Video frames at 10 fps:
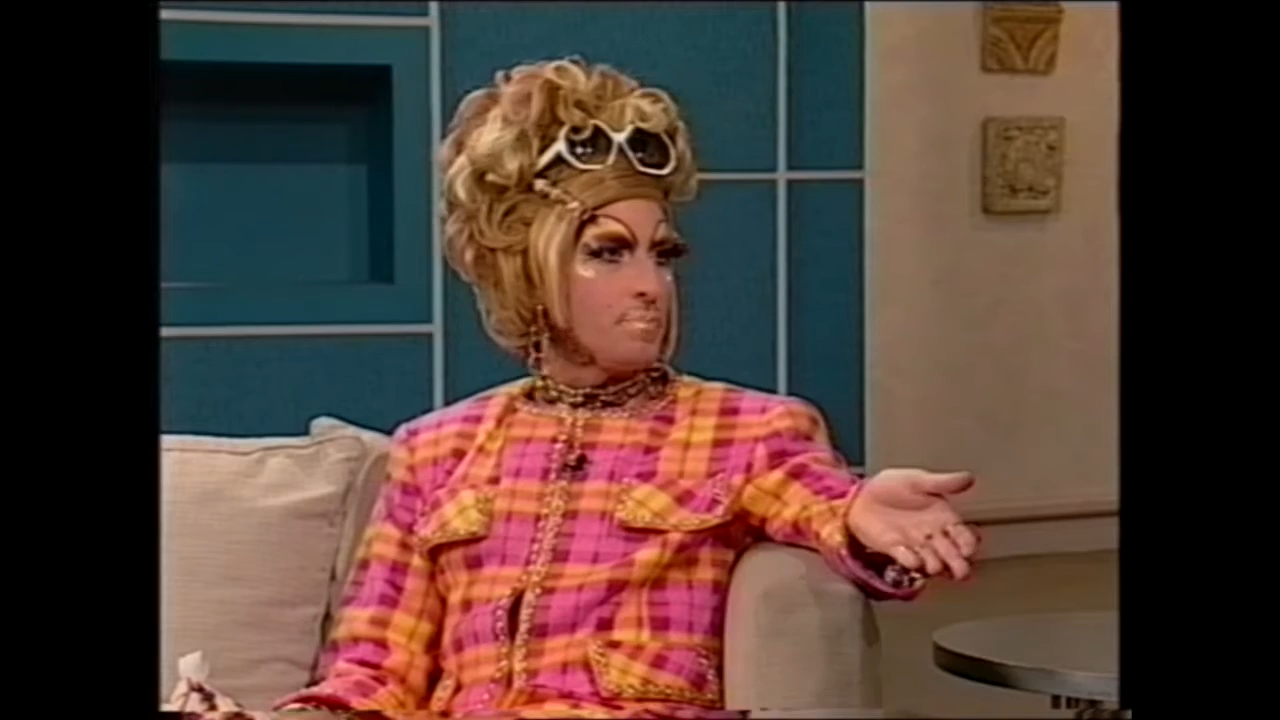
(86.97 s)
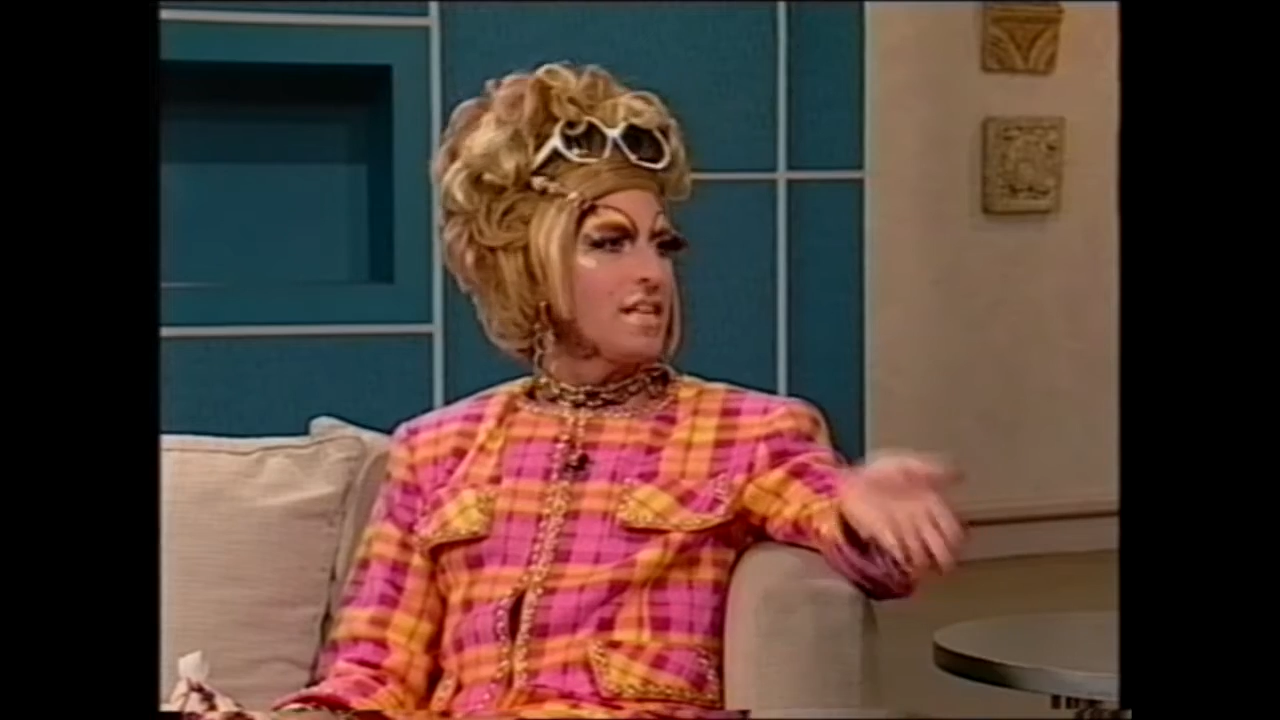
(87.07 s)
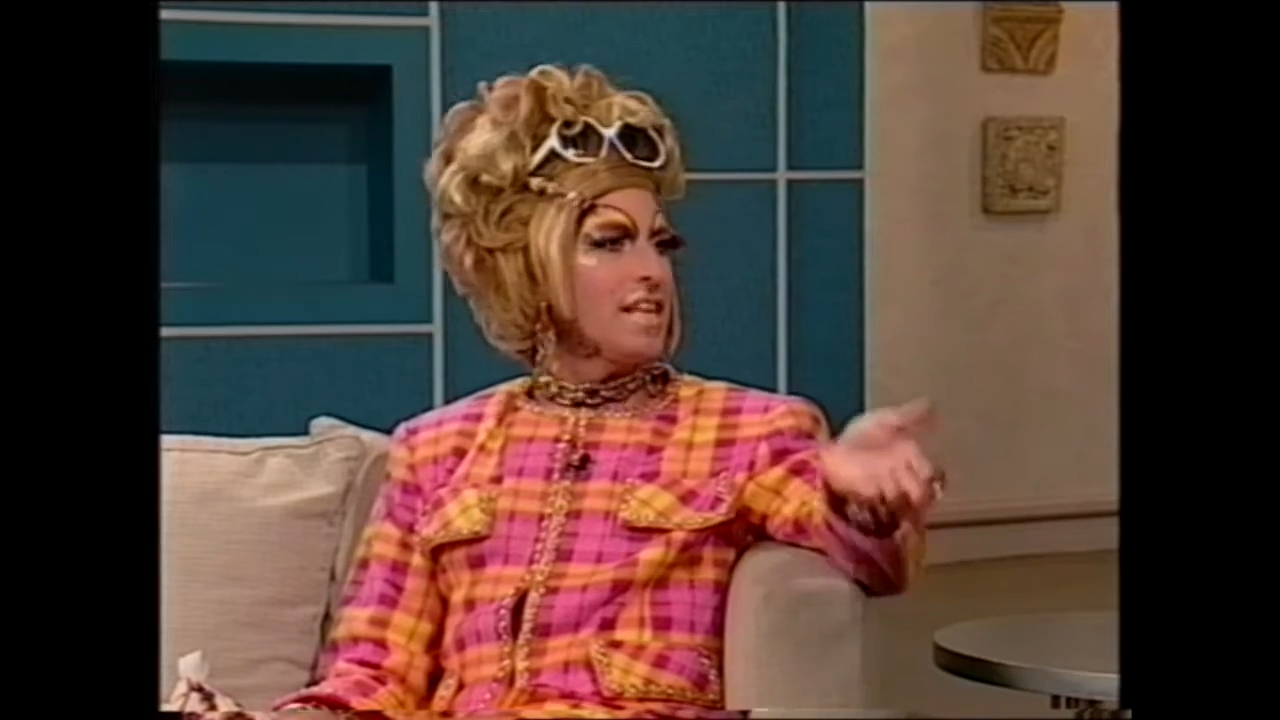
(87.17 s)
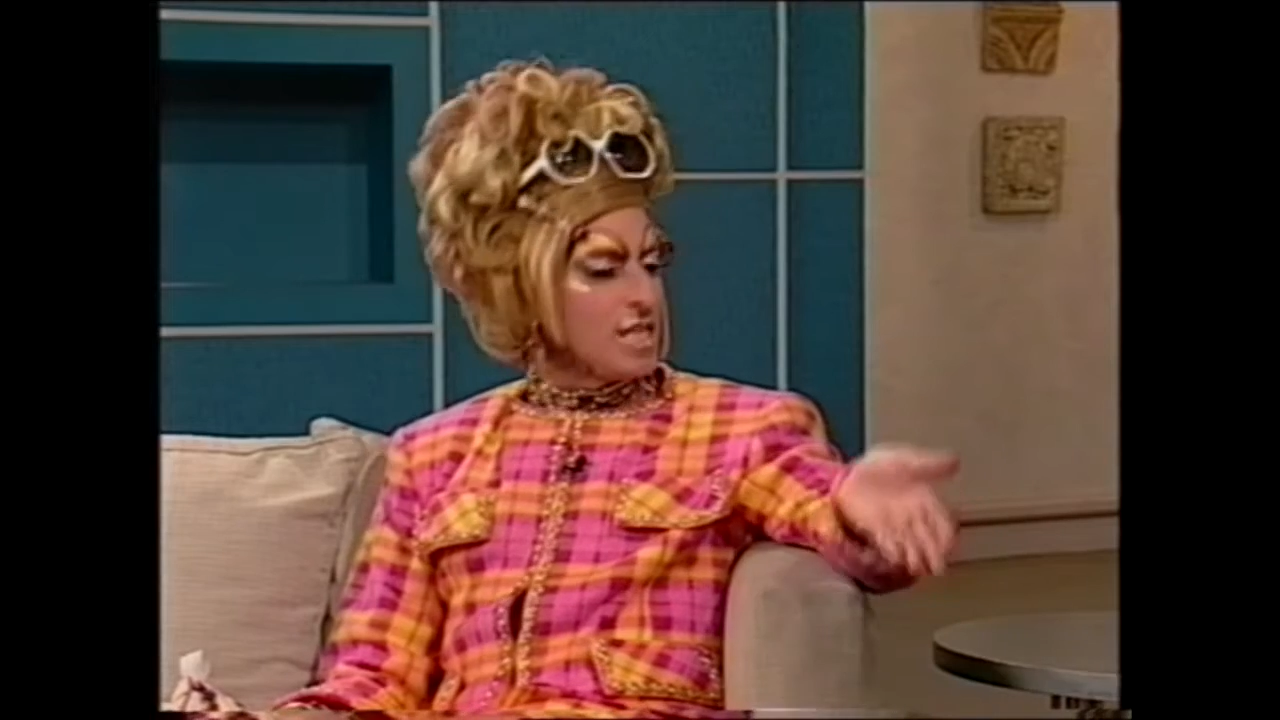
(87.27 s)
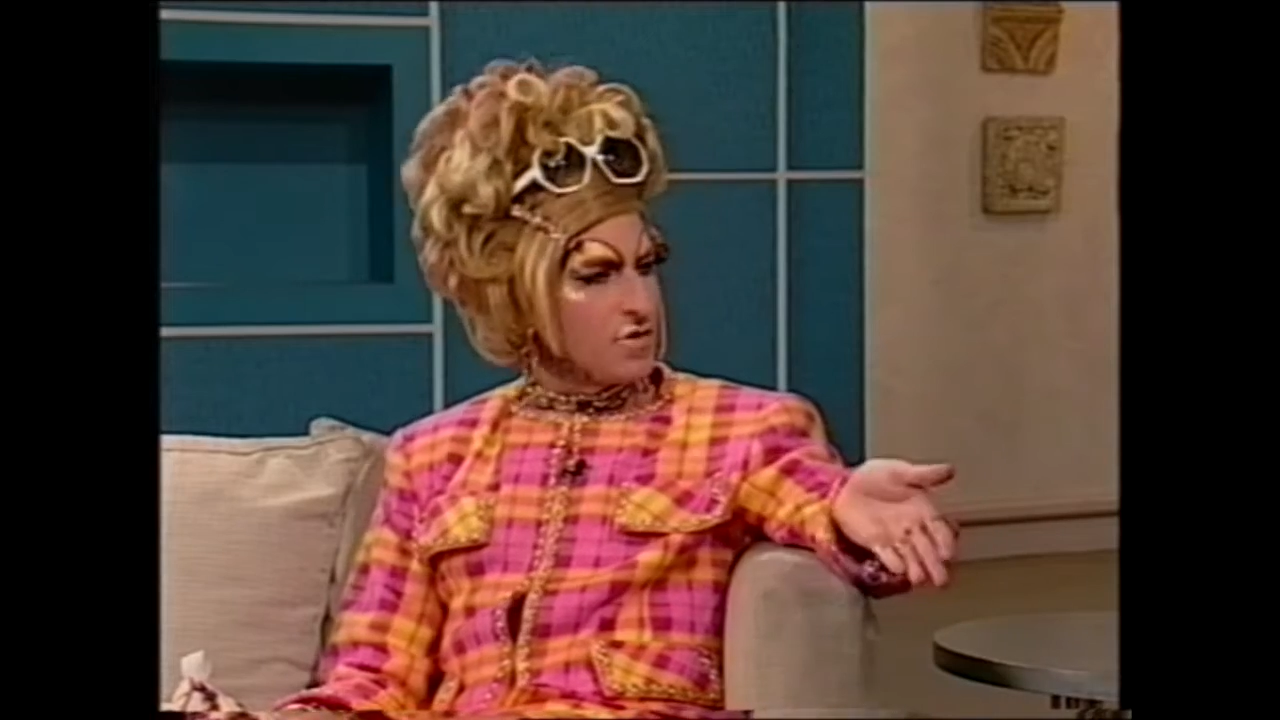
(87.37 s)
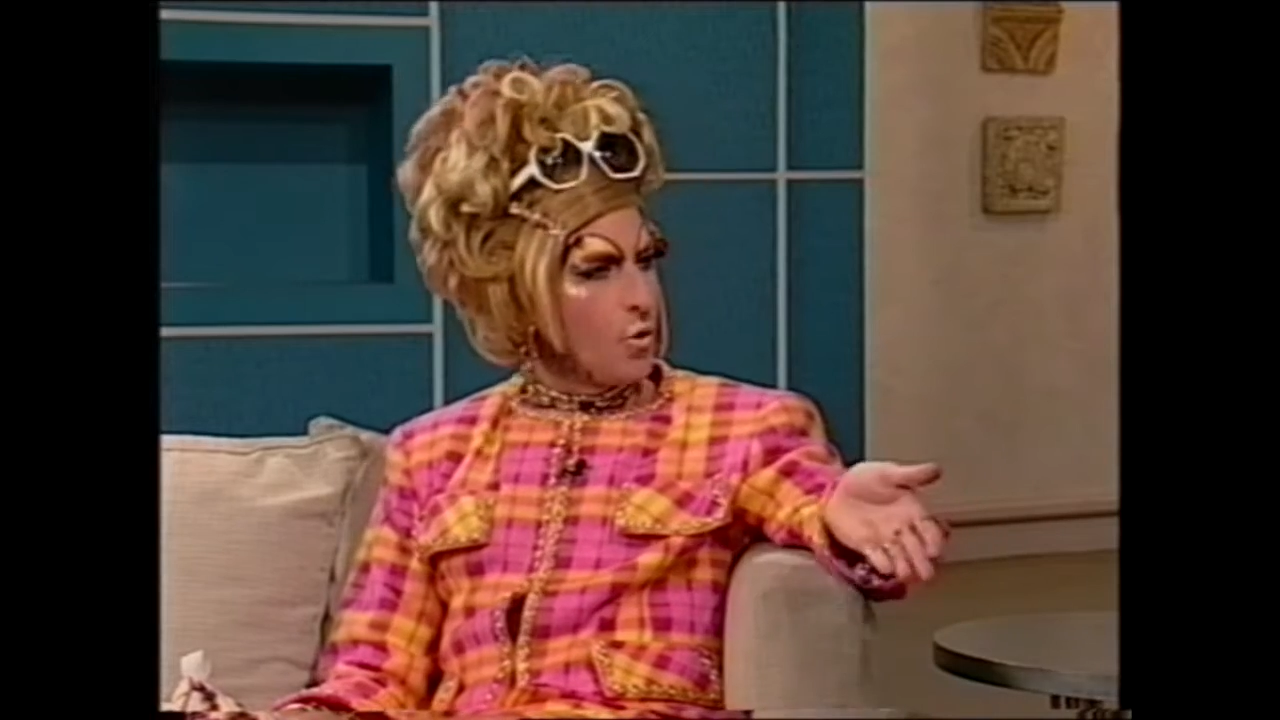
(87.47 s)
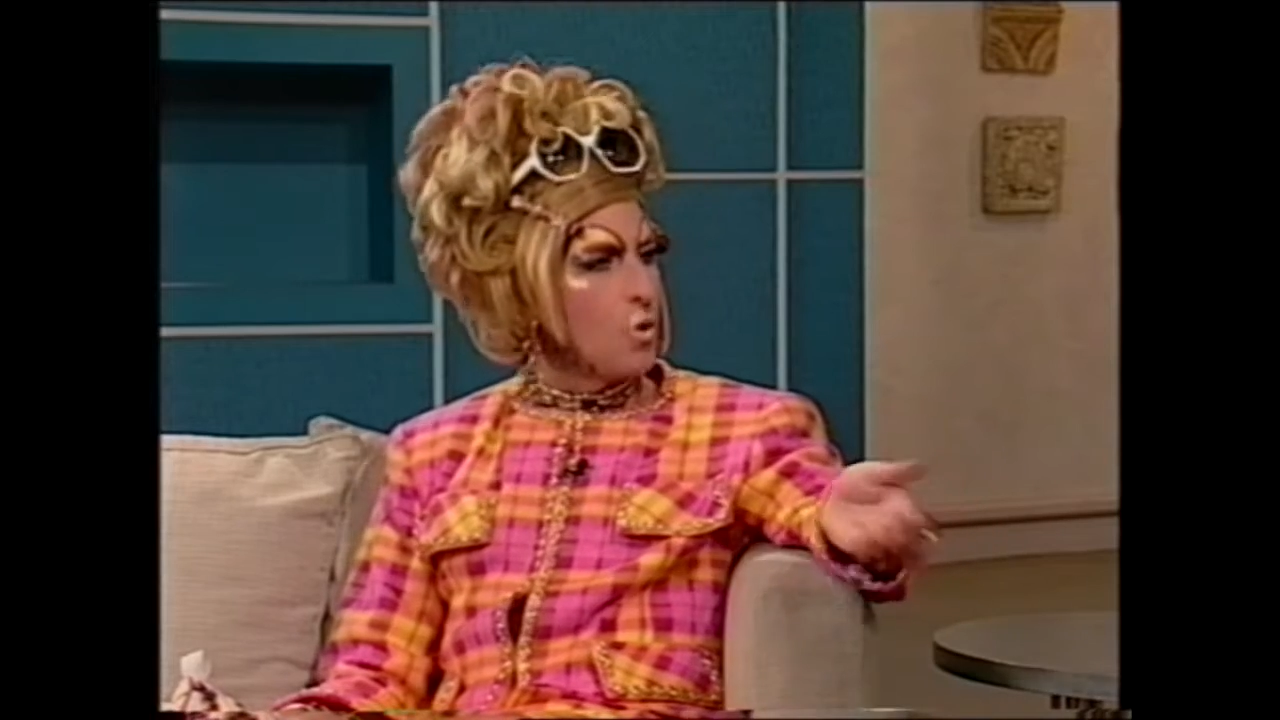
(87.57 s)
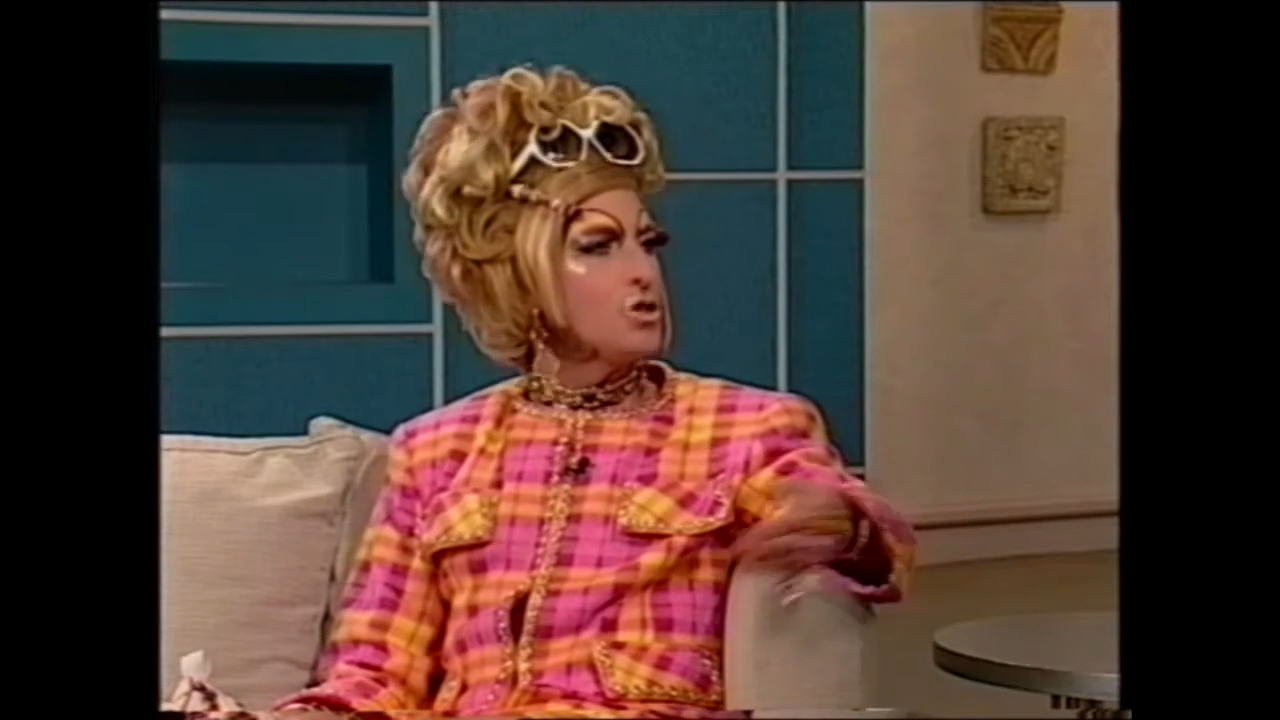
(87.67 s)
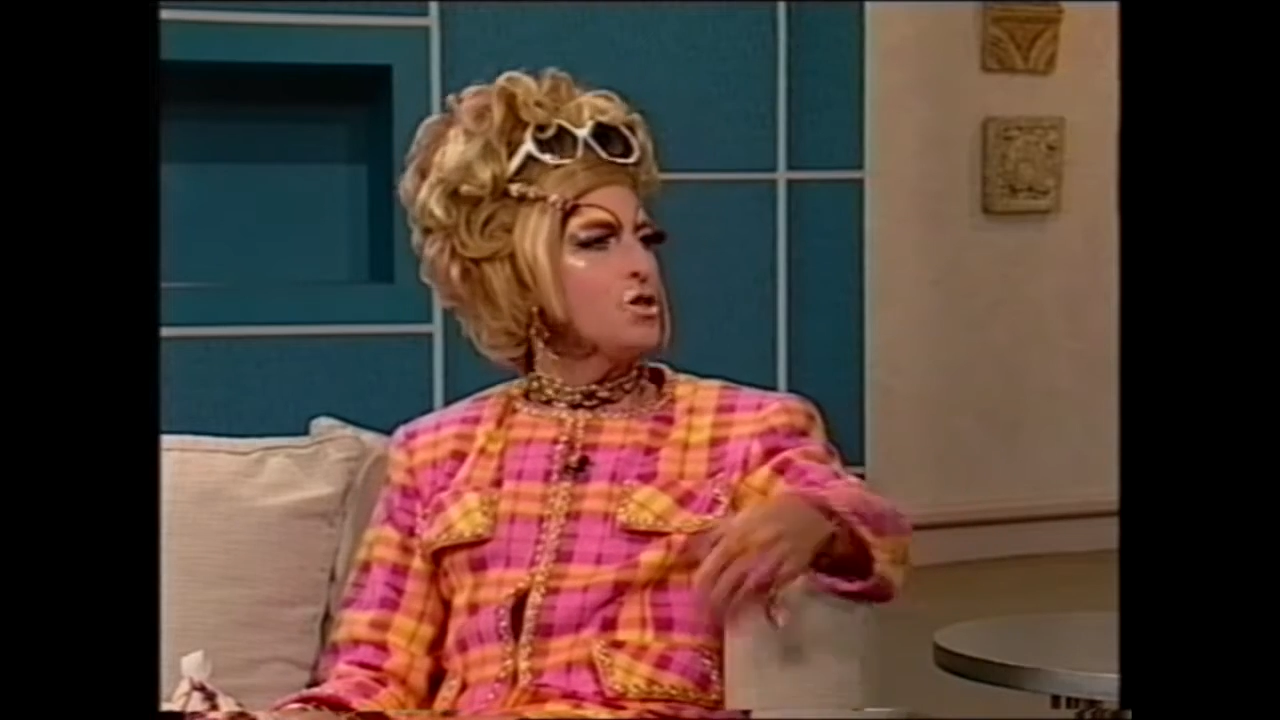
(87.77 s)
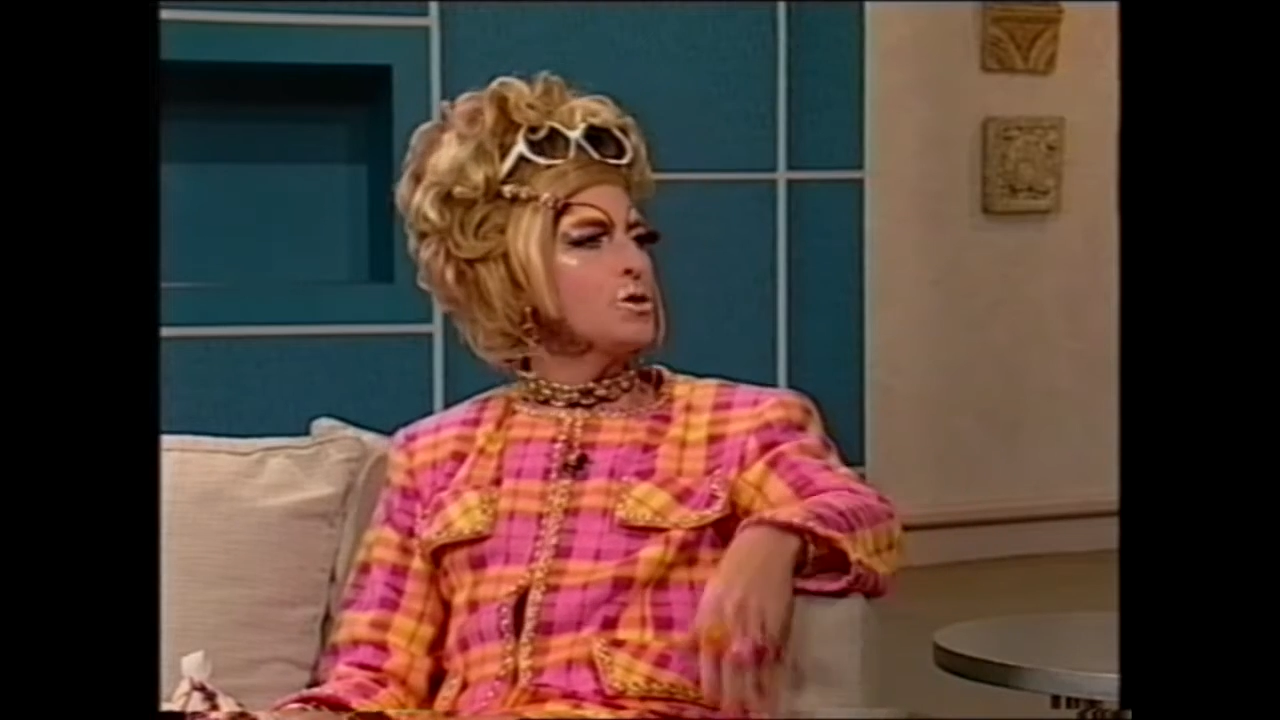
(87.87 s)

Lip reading: but less fortunate